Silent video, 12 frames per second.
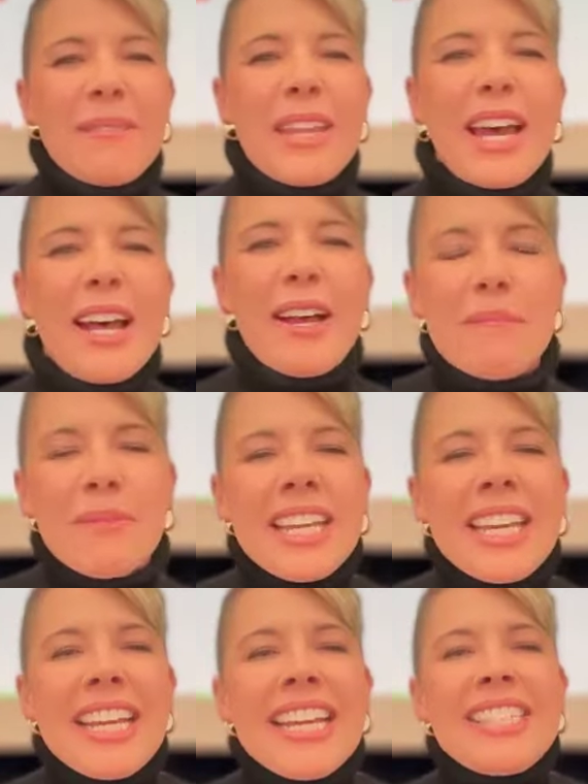
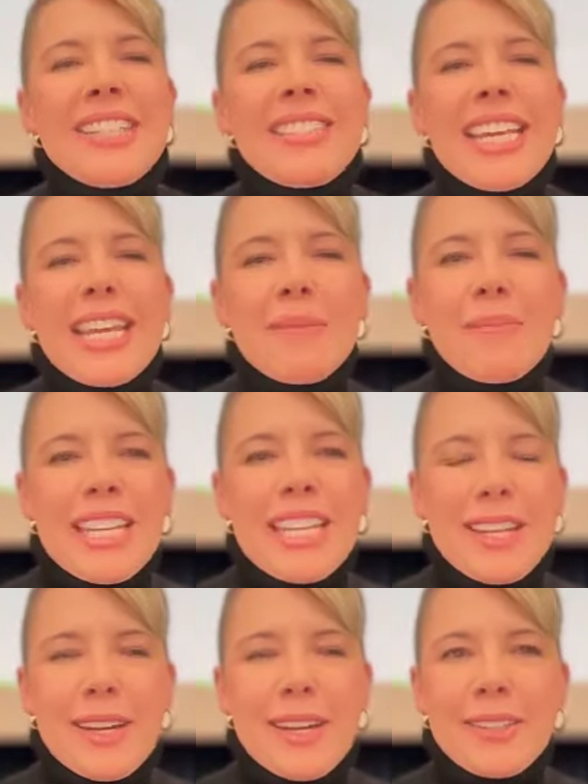So take
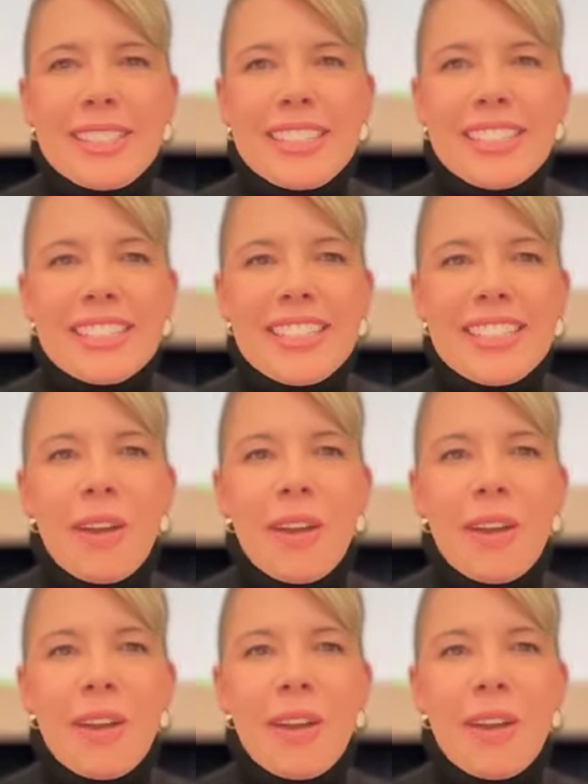meeting notes.